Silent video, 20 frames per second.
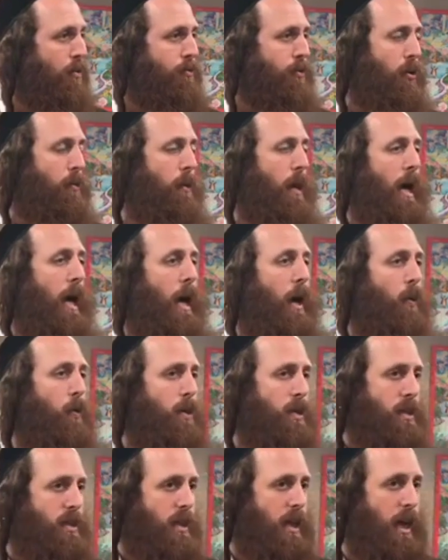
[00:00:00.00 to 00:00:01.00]
from
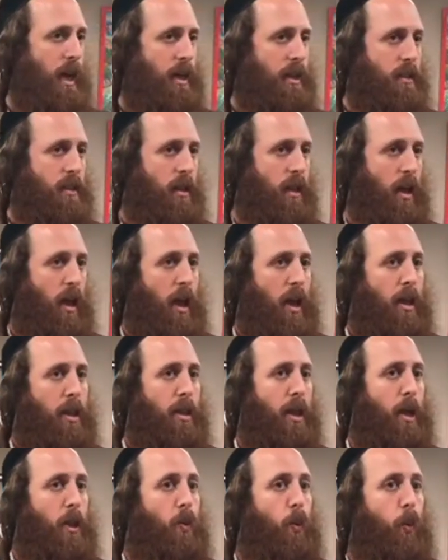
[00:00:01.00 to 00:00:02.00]
our side,
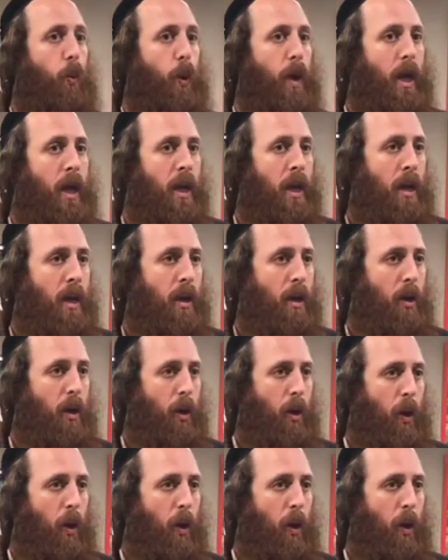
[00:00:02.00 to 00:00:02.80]
that we